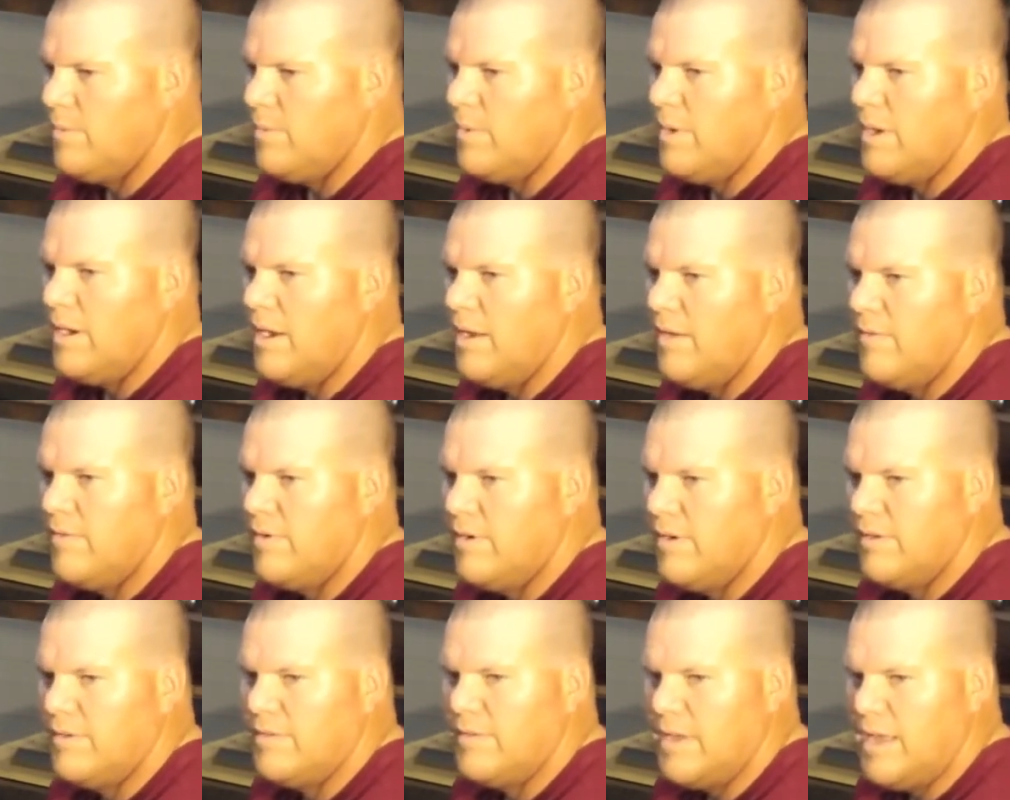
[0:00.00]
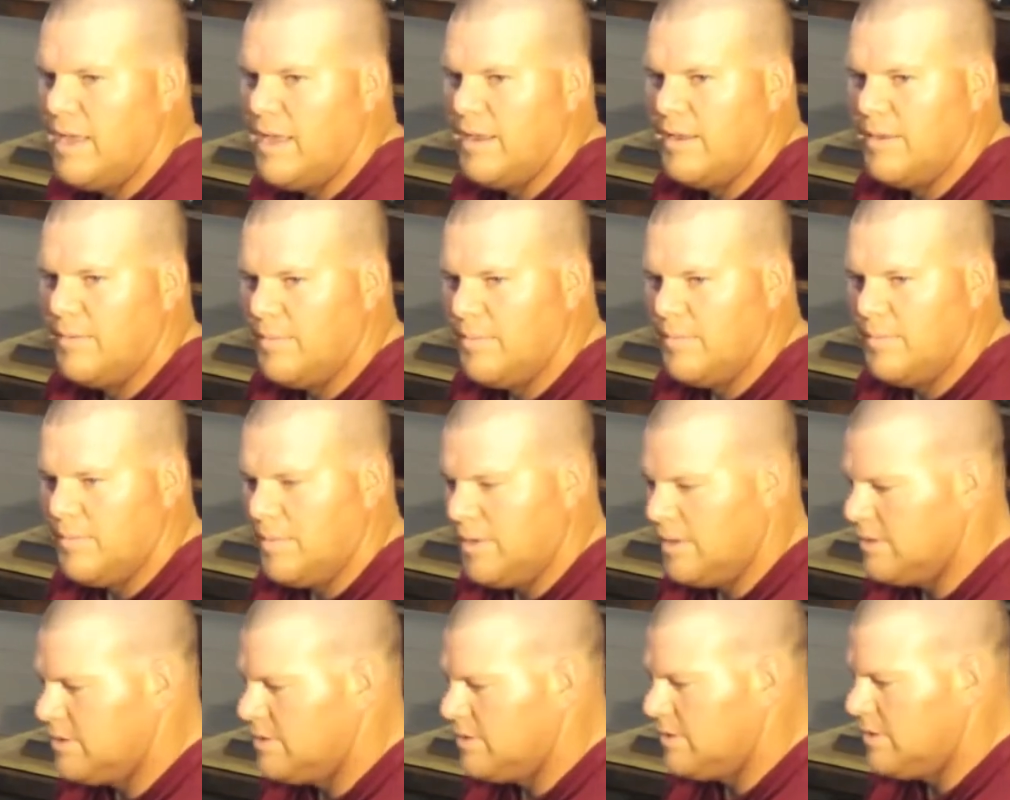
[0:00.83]
whatever, it's not
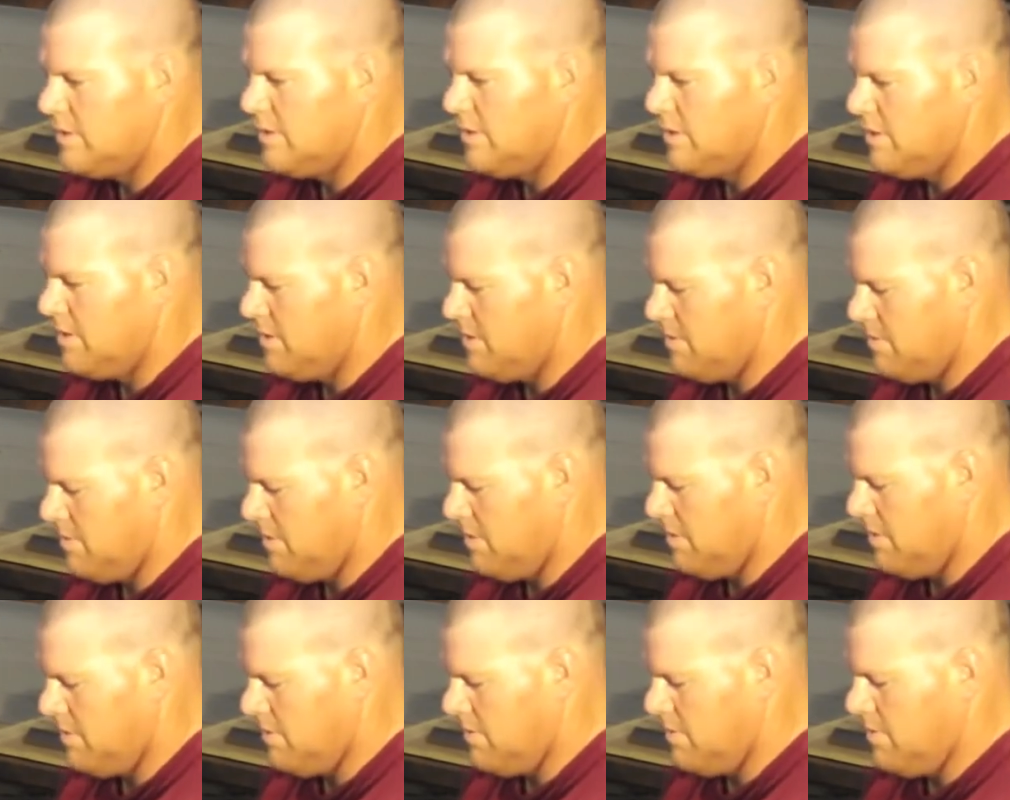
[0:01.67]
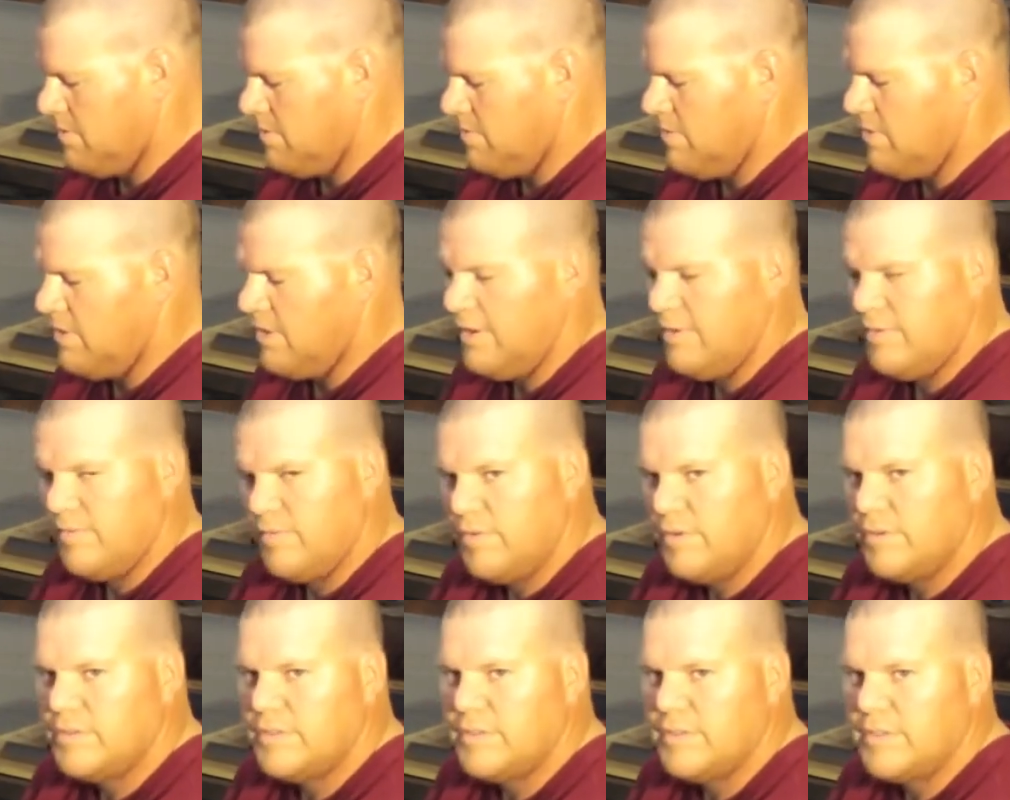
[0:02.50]
much. I mean, this
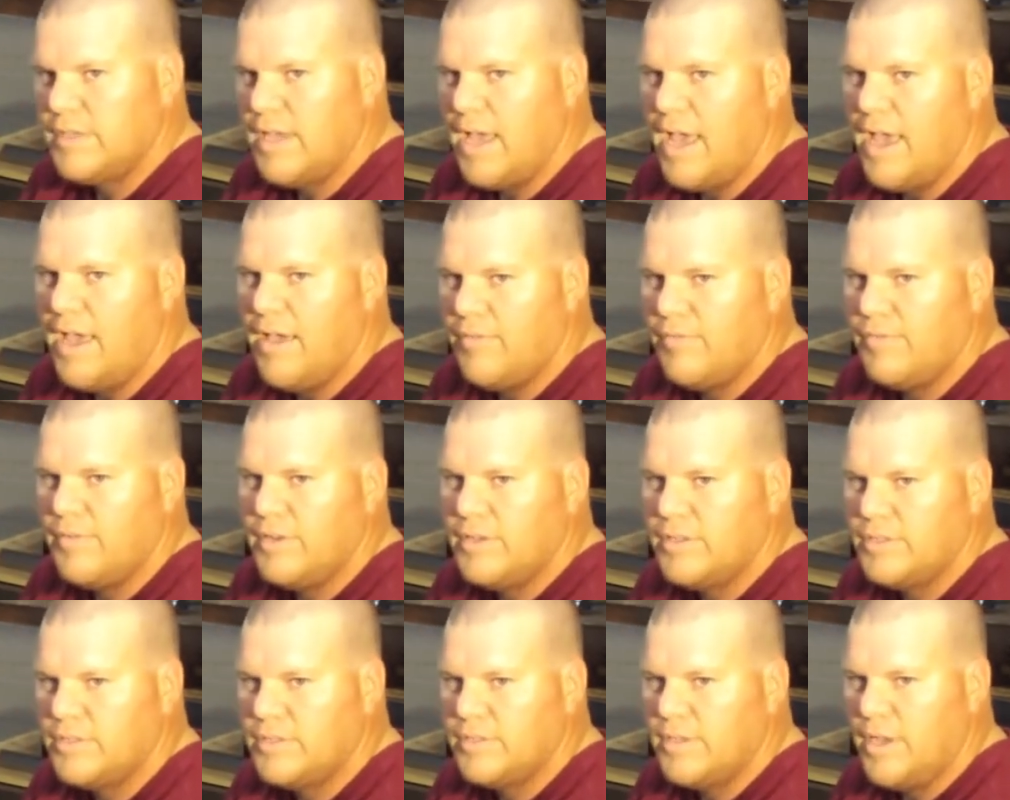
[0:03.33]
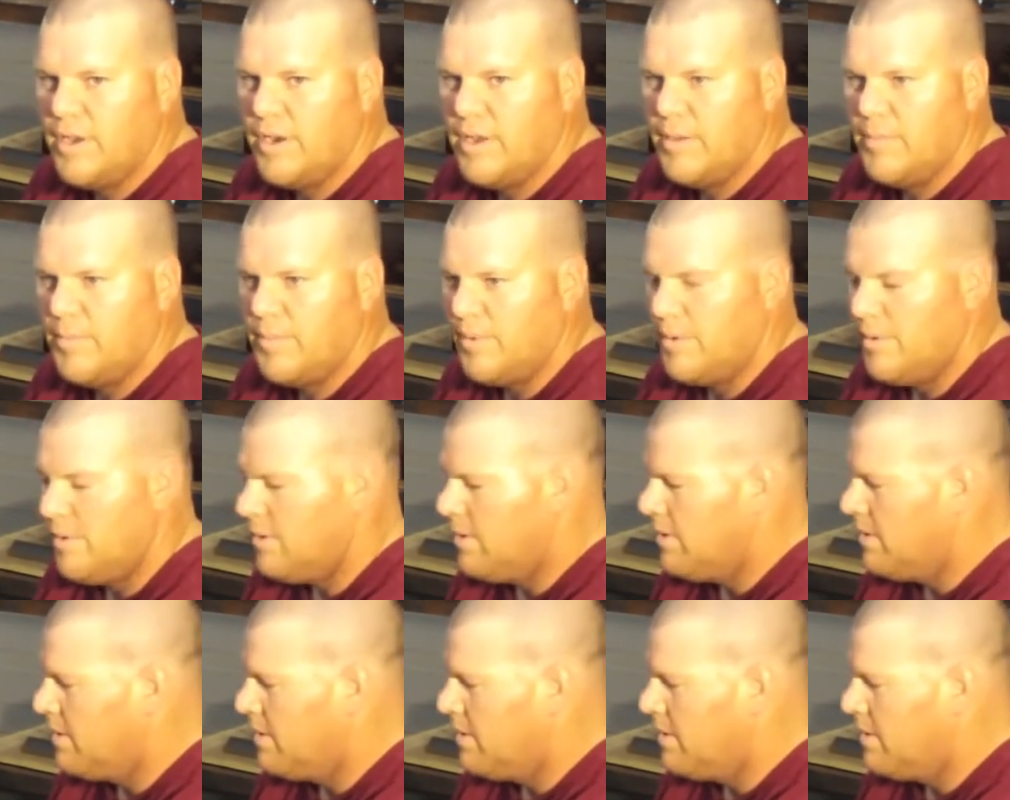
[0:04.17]
versus a 1/2-inch setup,